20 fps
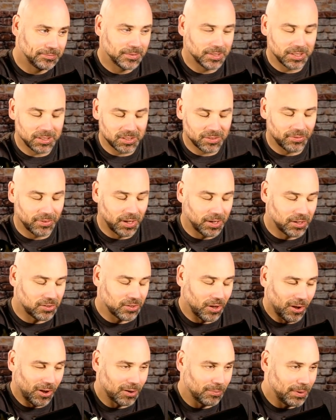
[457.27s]
it's fun to
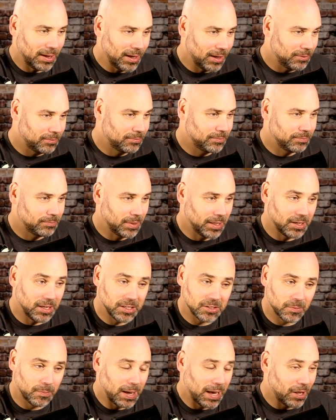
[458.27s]
talk about, but it
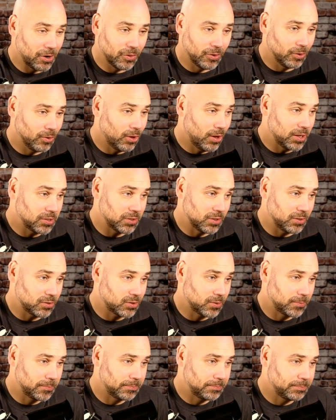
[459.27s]
doesn't matter. They're losses.
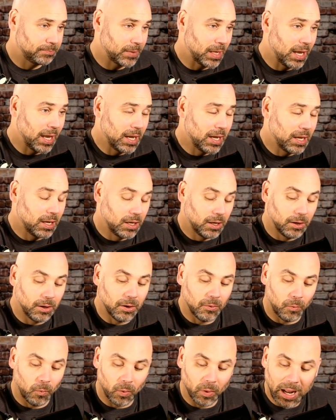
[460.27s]

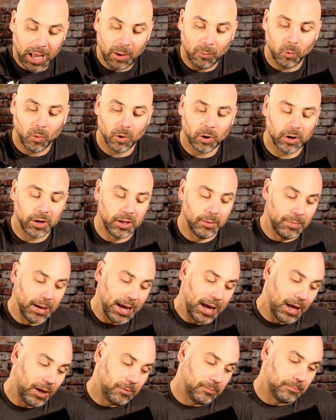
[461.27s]
What I worry
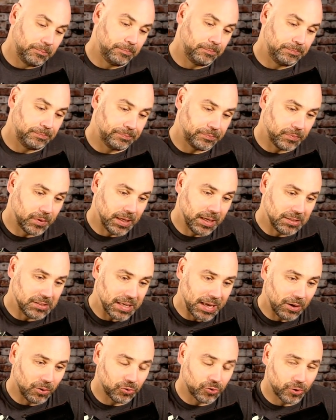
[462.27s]
about is I
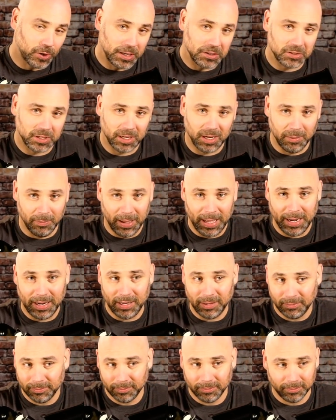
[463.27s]
don't trust anybody
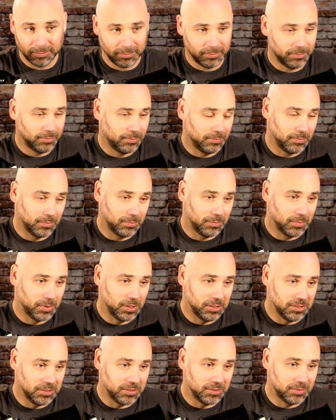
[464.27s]

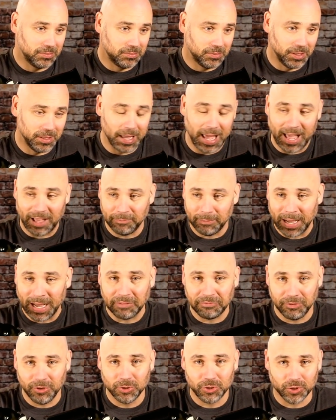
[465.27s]
to have my
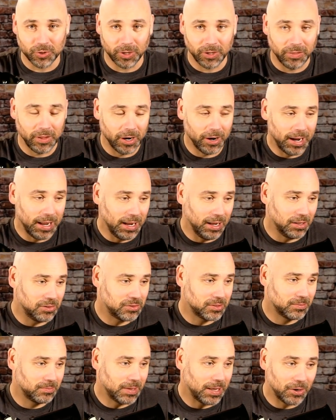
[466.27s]
future in their
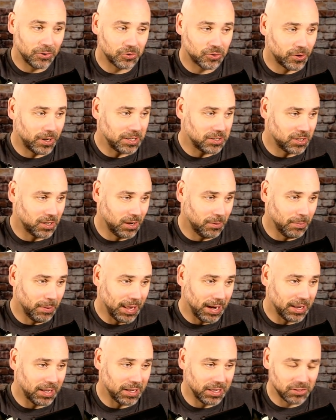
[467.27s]
hands. I don't trust
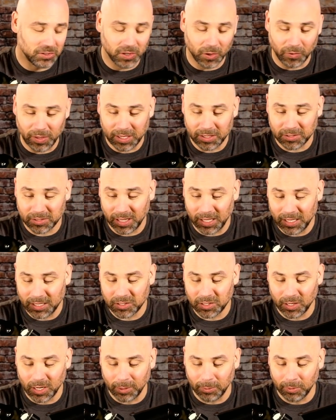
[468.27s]
anybody. And so is the
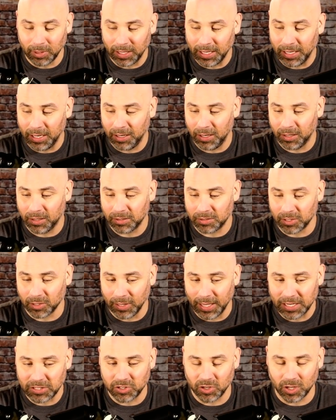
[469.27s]
NCAA
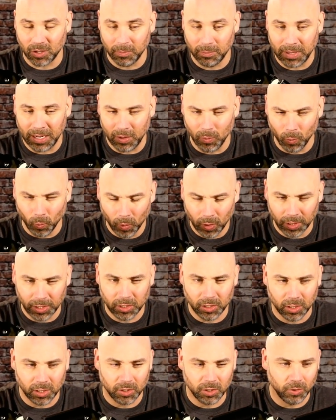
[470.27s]
selection committee really
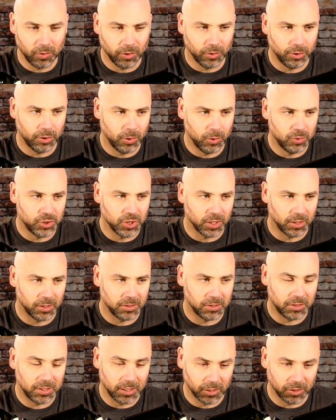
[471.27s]
going to do their due
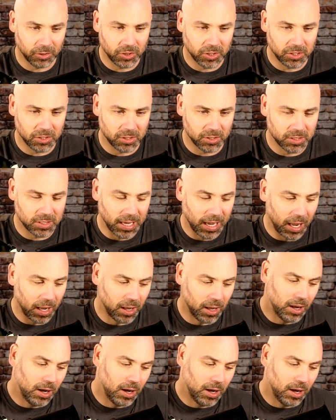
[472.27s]
diligence and say,